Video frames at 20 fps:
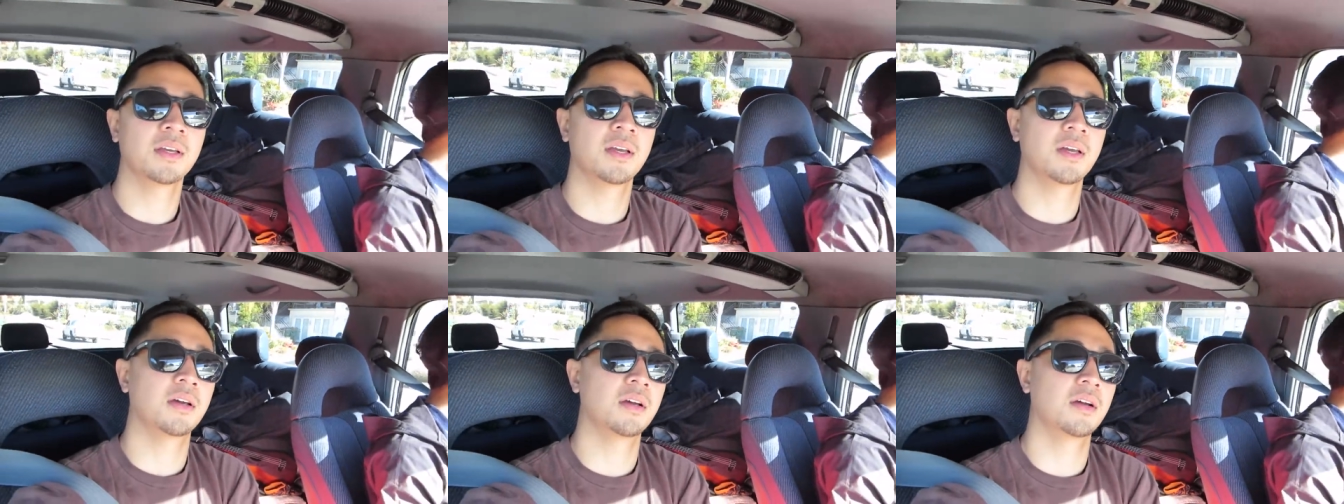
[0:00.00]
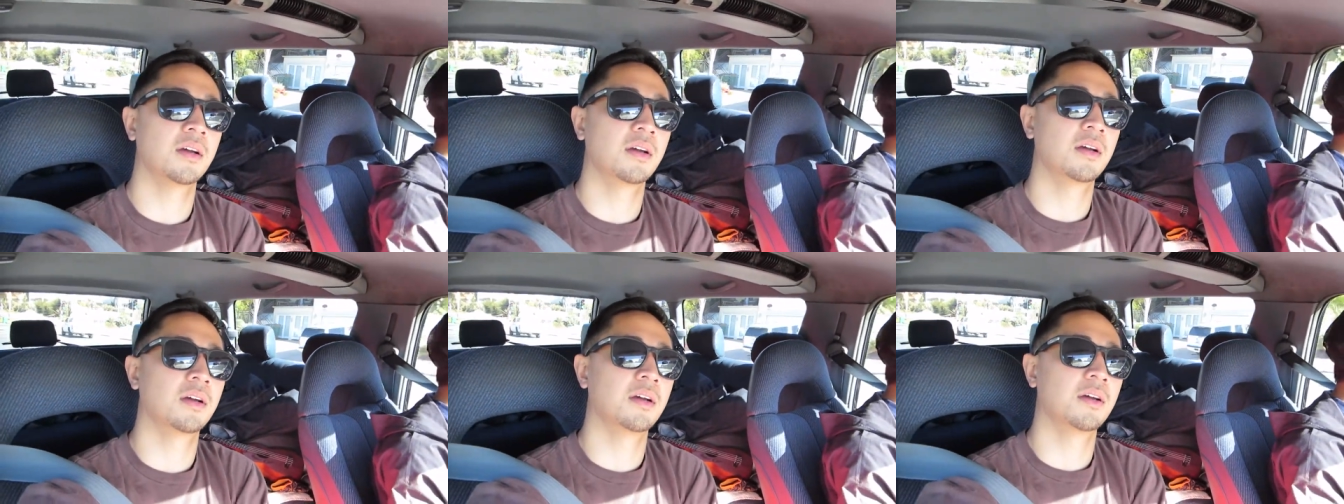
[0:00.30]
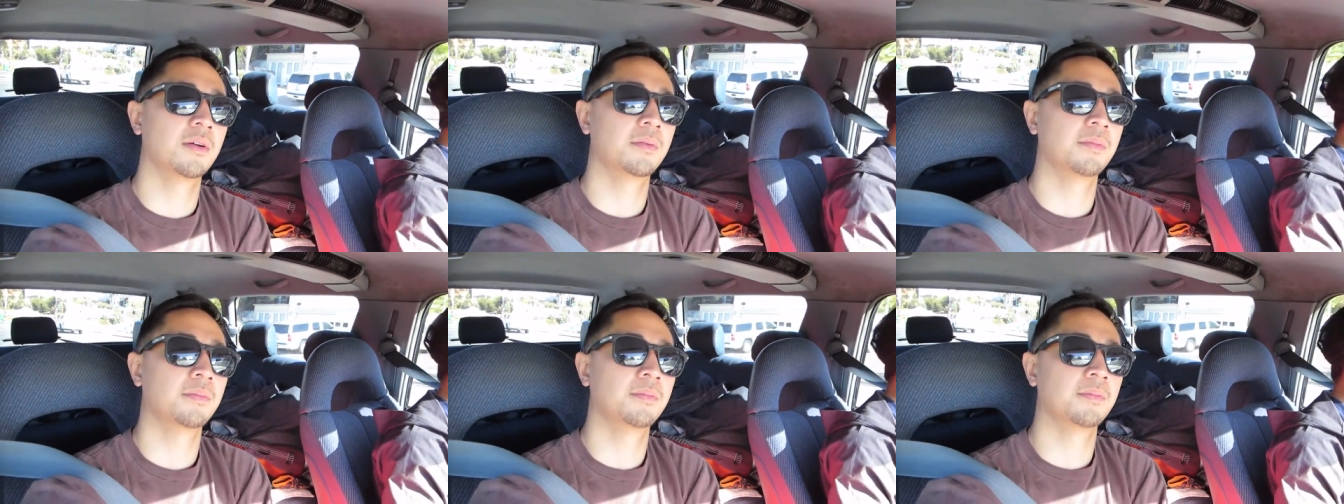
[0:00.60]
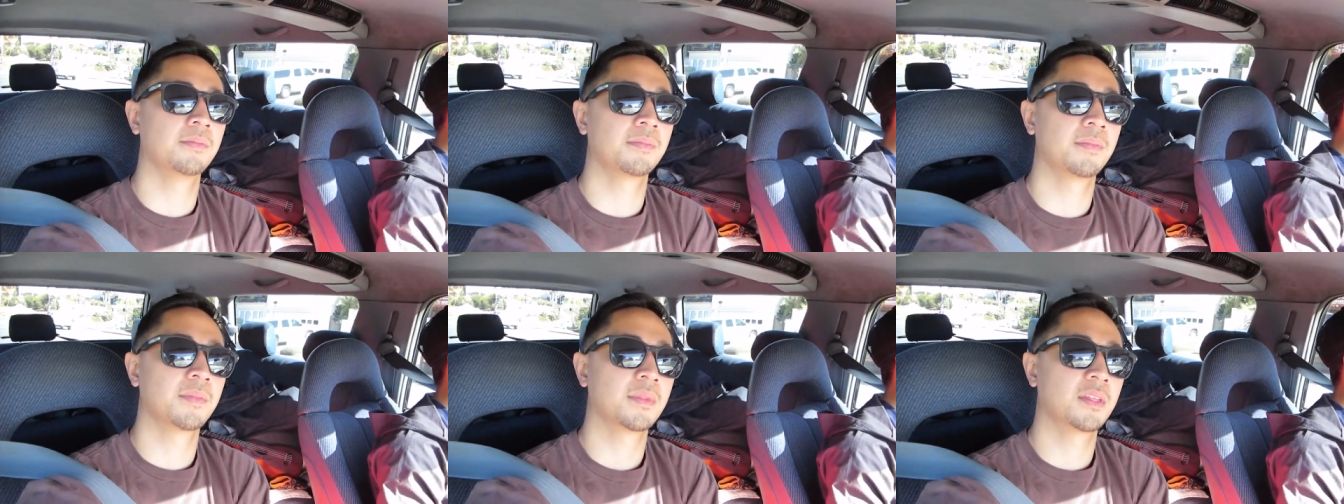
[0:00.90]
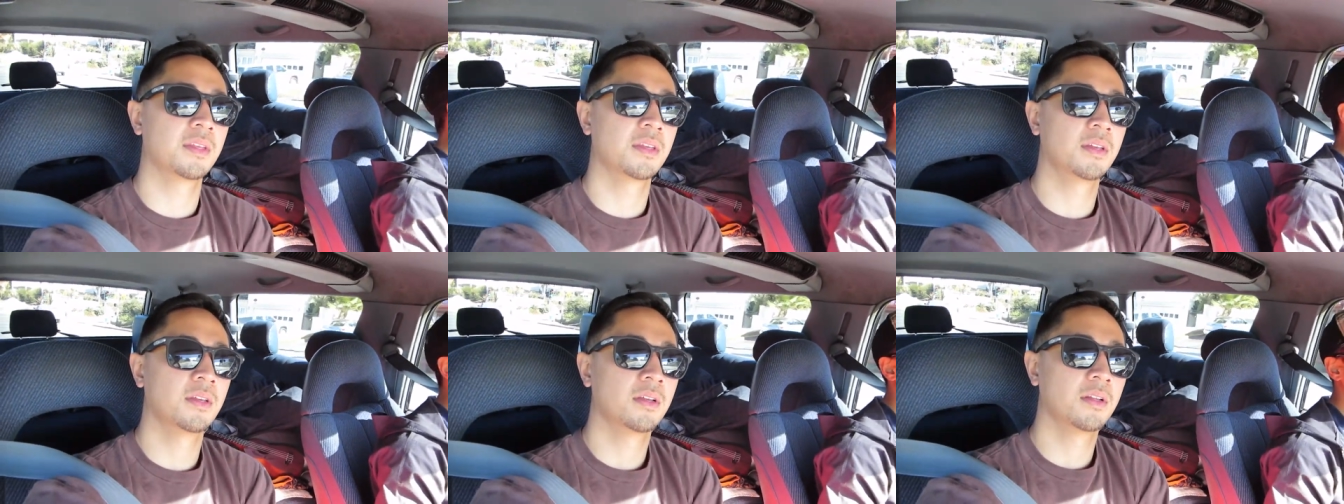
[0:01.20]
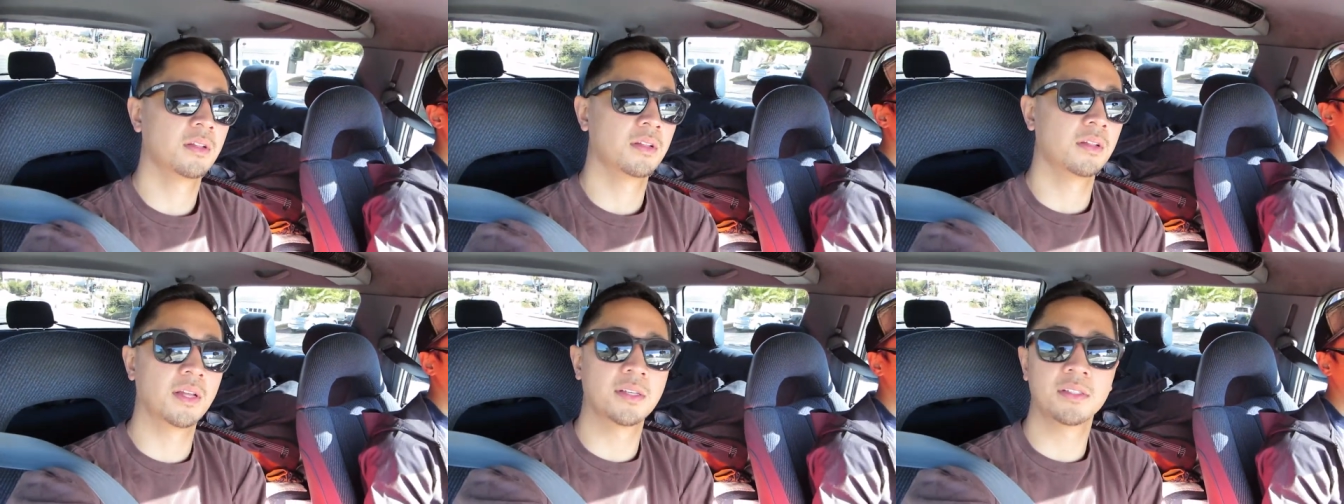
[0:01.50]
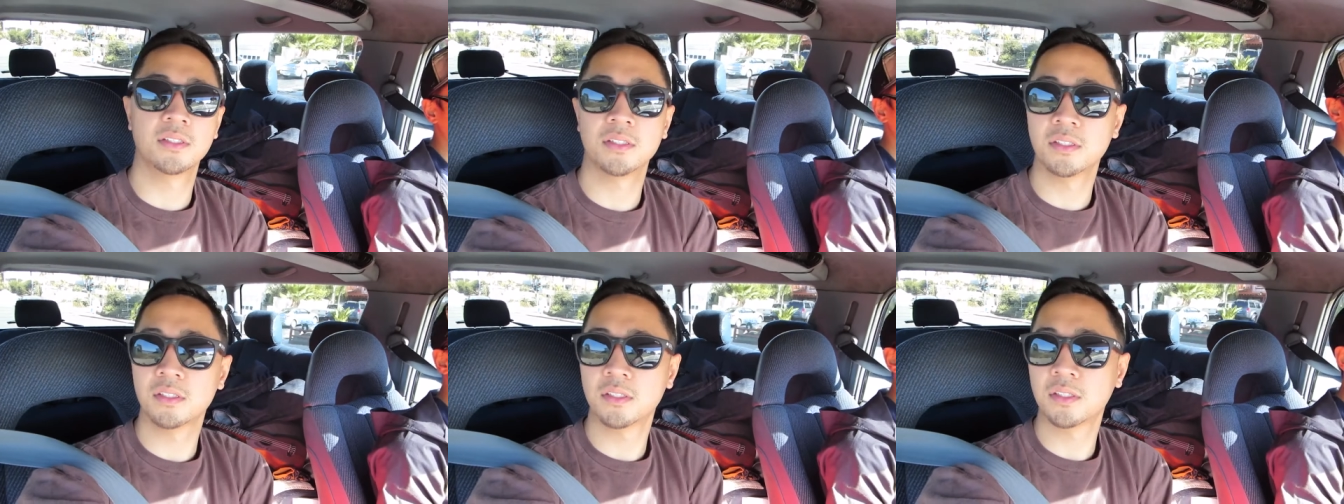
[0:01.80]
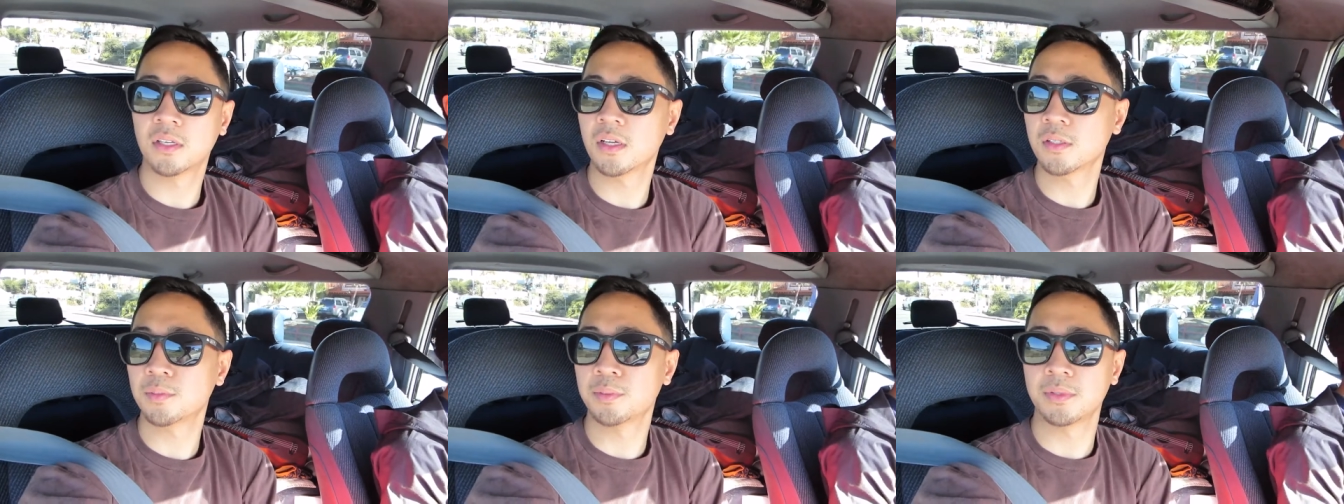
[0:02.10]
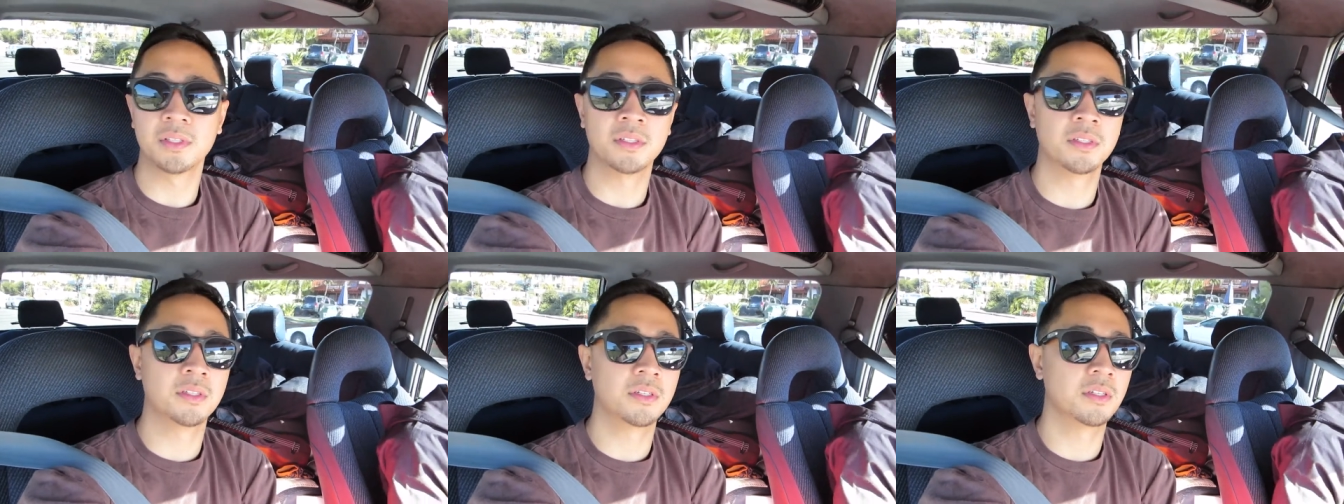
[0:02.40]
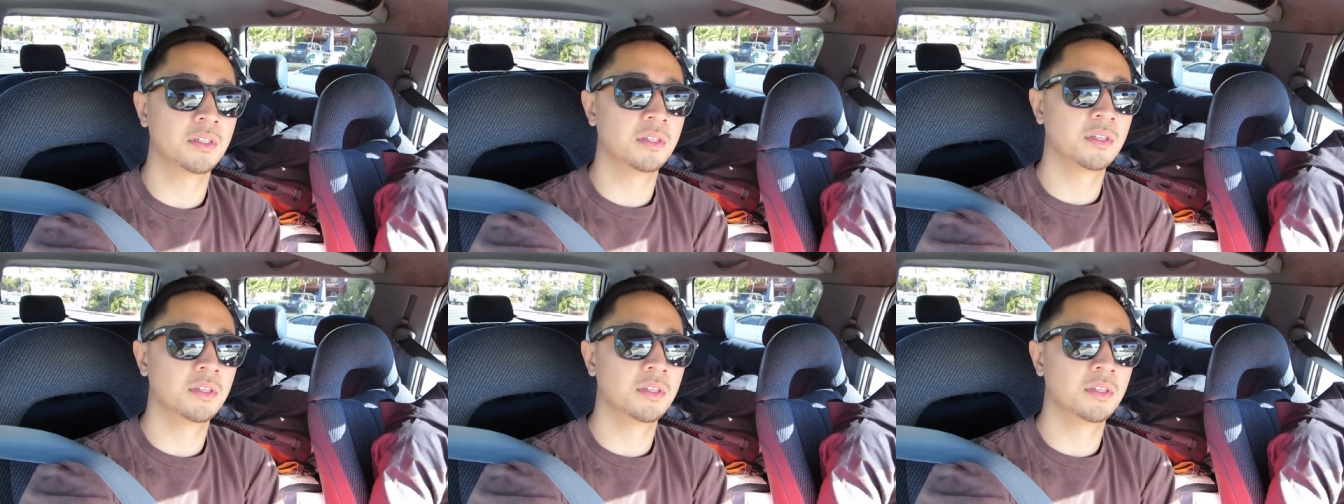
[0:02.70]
uh, Leslie's husband